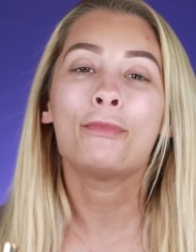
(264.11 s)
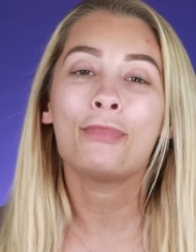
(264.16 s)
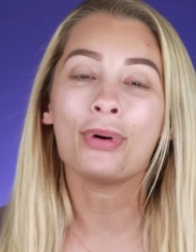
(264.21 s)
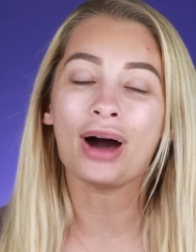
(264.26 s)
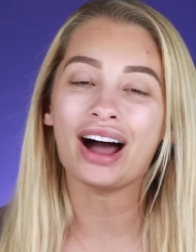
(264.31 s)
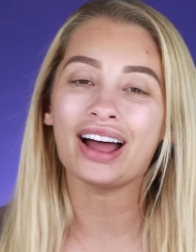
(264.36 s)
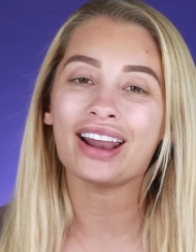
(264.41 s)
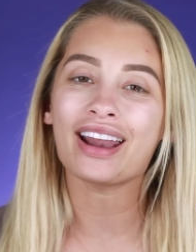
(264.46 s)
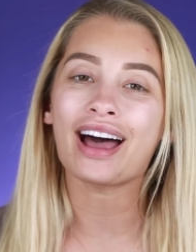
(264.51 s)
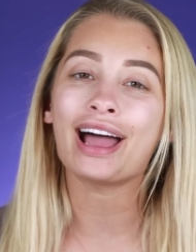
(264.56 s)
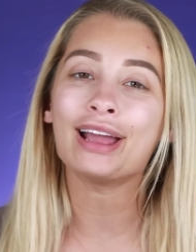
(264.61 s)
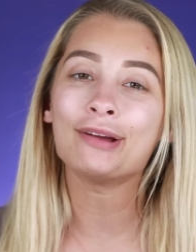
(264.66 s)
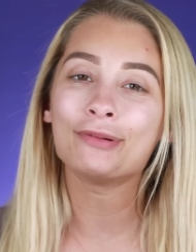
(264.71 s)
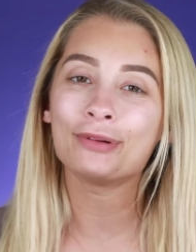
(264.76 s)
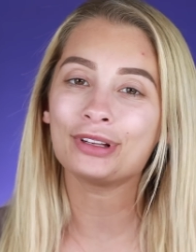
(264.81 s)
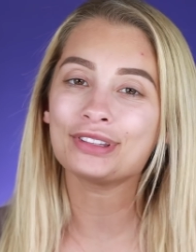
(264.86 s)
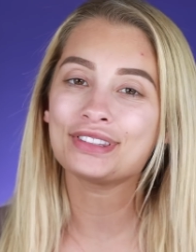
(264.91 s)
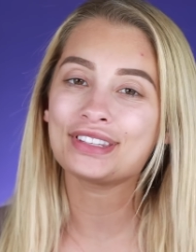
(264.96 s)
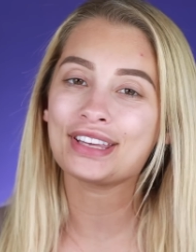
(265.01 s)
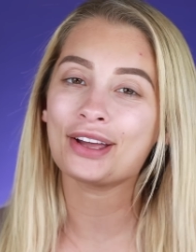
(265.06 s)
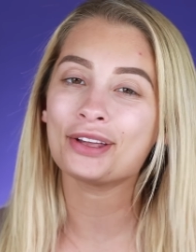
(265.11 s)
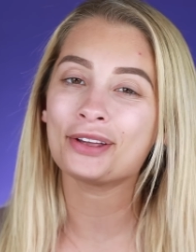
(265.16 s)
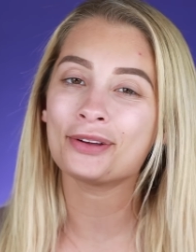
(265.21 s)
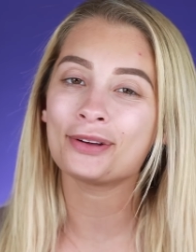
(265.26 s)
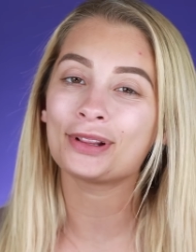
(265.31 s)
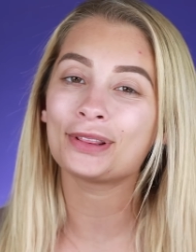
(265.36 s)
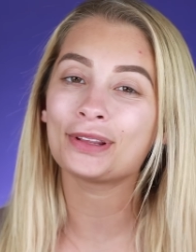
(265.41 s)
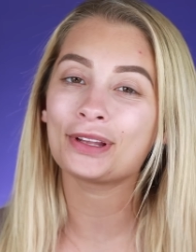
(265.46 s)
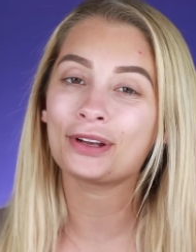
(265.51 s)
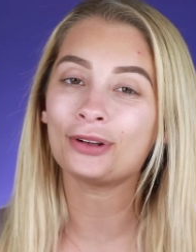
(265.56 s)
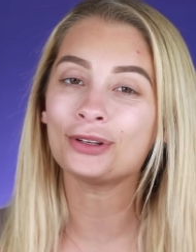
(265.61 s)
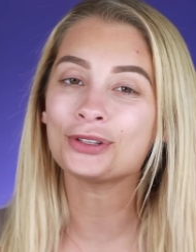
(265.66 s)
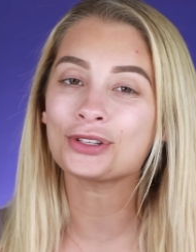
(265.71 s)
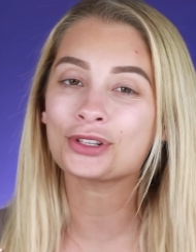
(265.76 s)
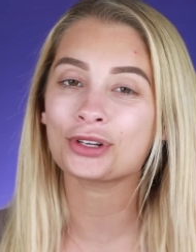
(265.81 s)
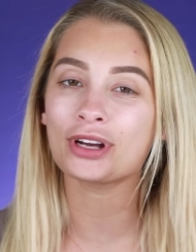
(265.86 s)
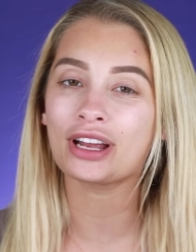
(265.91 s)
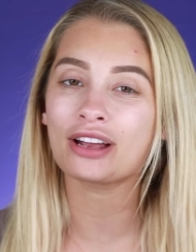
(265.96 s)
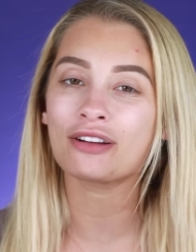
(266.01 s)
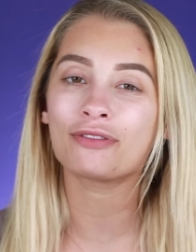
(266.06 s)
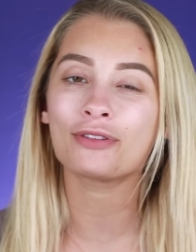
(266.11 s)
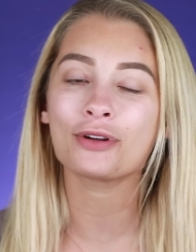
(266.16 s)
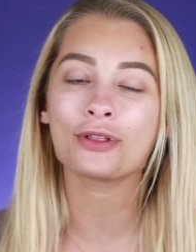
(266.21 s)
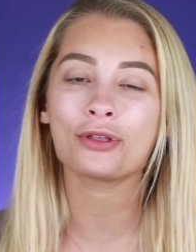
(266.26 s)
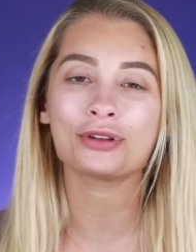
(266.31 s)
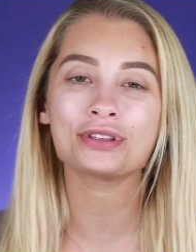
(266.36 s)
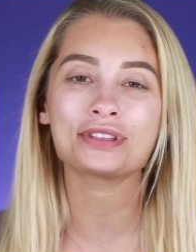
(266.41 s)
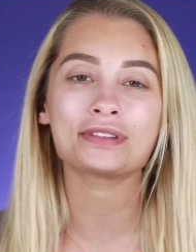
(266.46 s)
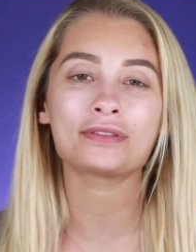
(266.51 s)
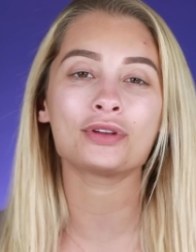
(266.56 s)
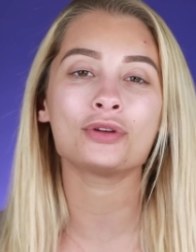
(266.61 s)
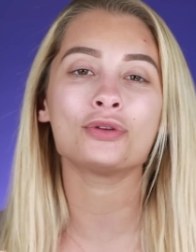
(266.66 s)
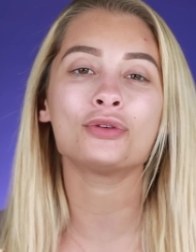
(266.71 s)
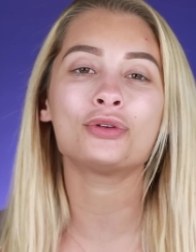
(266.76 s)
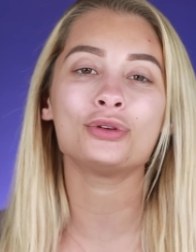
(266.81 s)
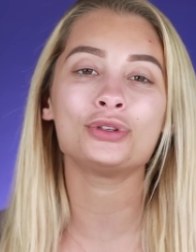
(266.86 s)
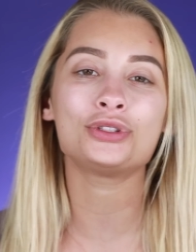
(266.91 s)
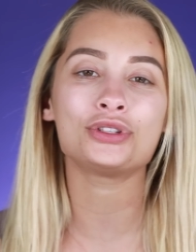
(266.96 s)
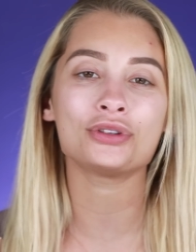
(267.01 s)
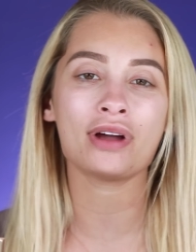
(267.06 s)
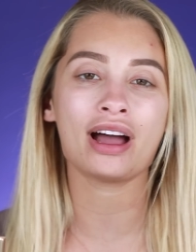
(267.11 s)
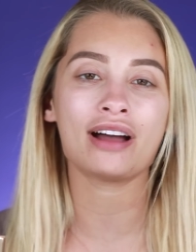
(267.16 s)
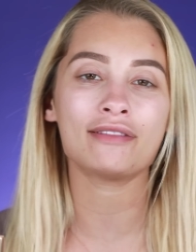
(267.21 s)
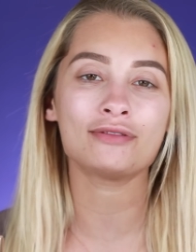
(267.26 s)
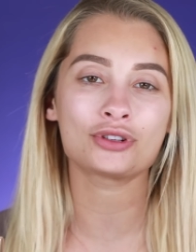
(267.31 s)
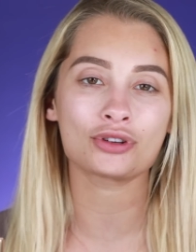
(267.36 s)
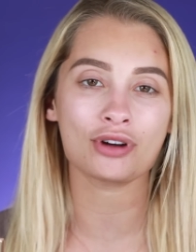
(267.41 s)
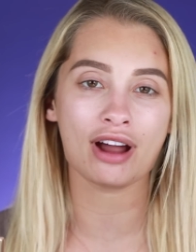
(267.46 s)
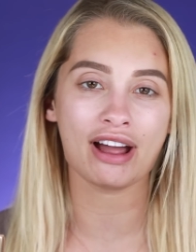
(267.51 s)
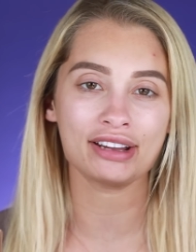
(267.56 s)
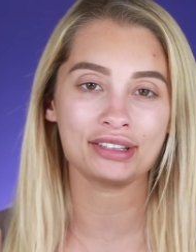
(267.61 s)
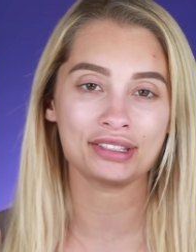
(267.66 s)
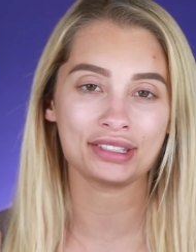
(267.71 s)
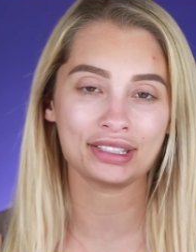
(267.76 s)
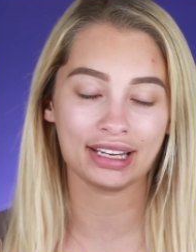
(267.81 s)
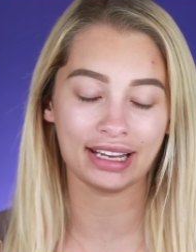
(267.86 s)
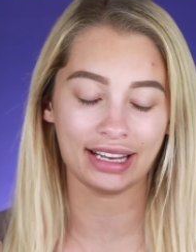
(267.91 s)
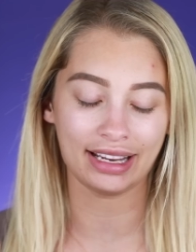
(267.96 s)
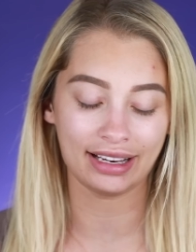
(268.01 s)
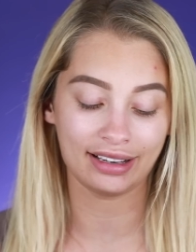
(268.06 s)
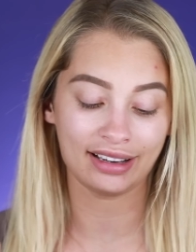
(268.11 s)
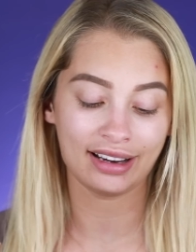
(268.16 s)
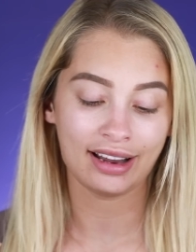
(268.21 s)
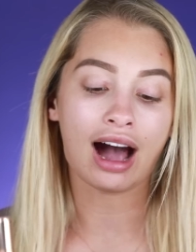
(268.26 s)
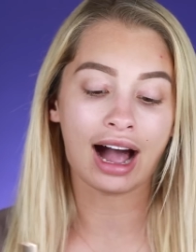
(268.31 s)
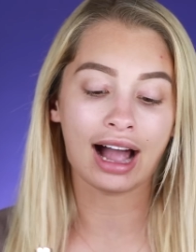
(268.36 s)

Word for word: But I will tell you a little trick for those of you who do have dry skin.